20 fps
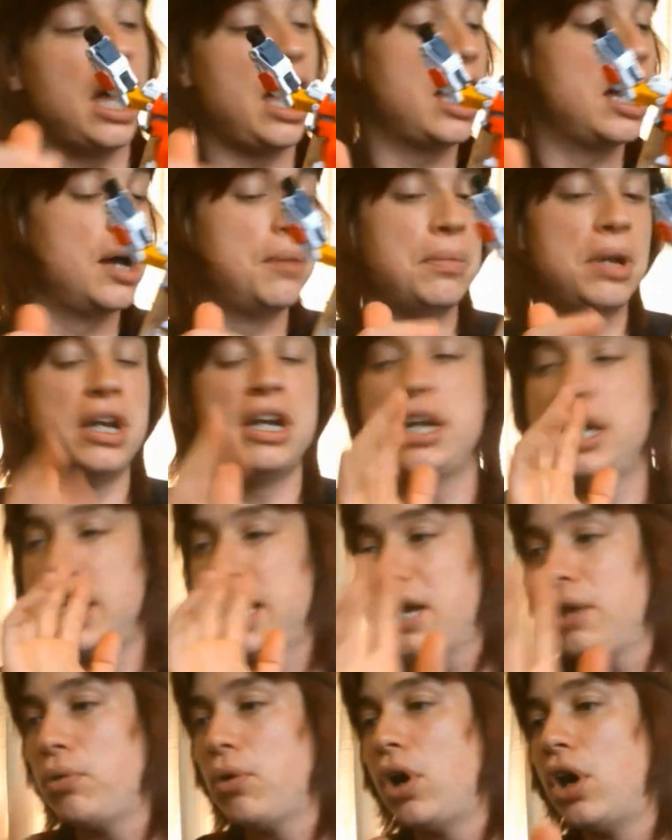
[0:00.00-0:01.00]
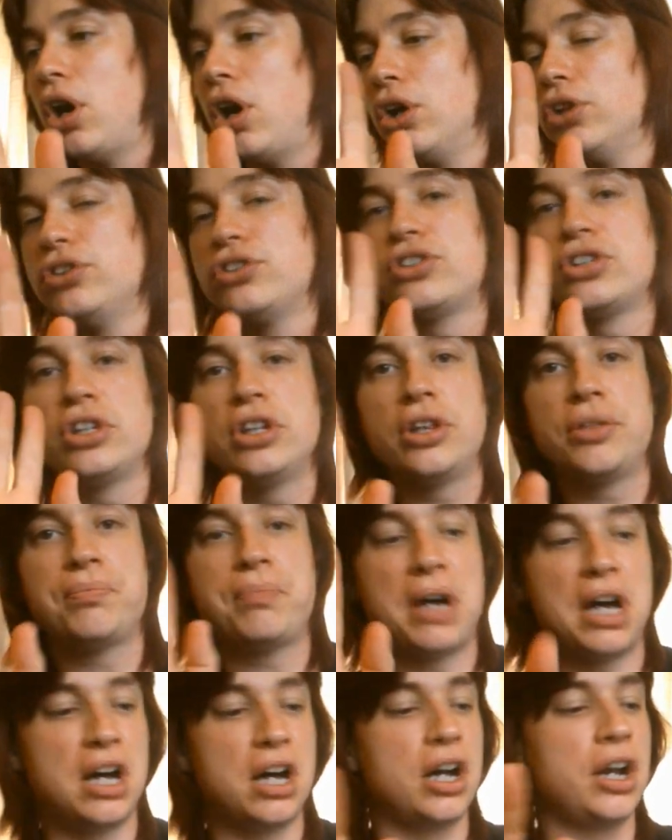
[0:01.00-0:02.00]
Um, now, onto the
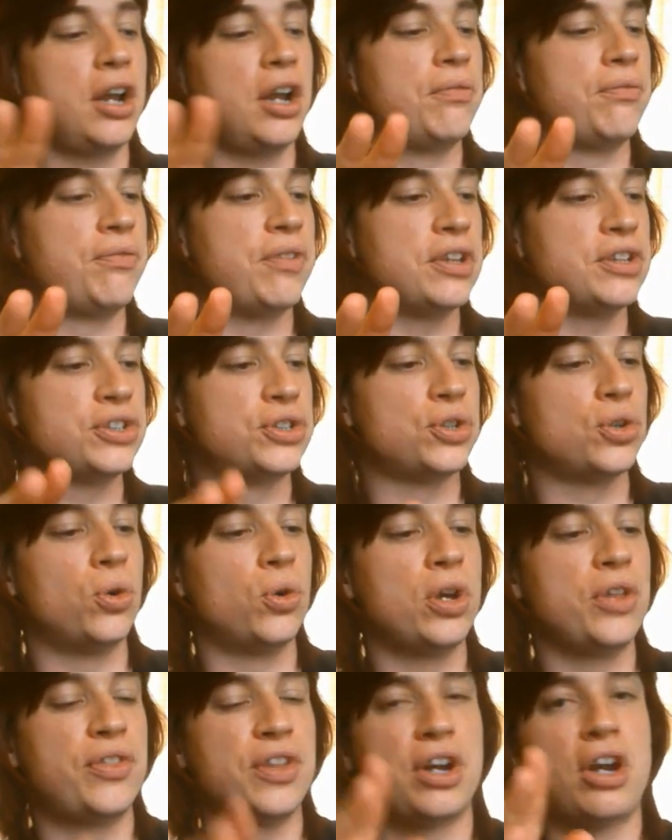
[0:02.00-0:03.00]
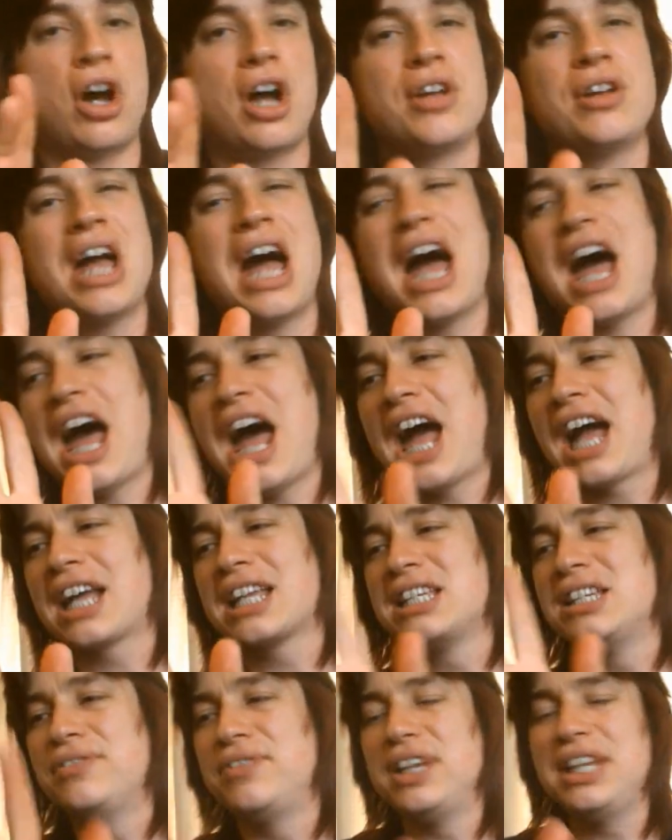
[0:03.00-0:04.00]
part of this toy that I
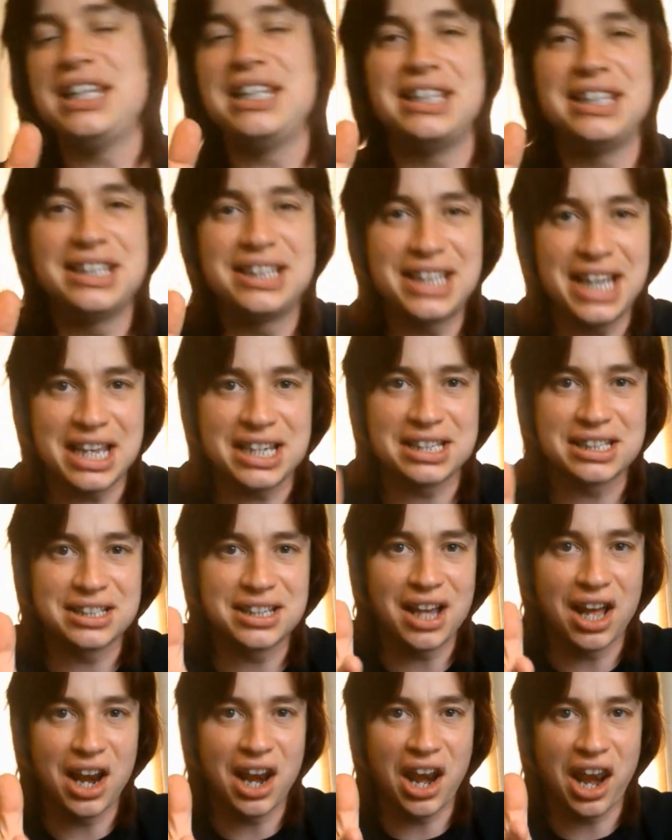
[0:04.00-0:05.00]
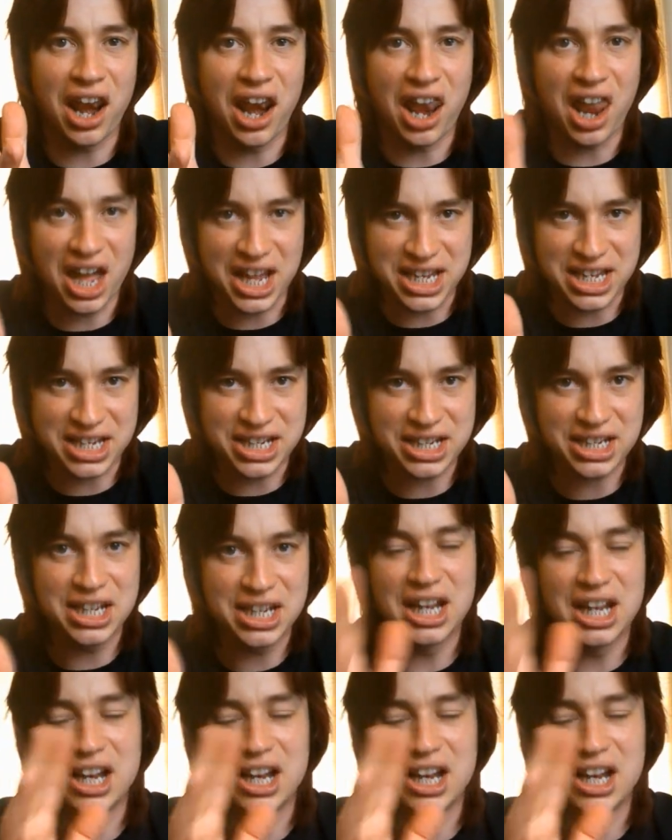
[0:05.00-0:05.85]
actively dislike.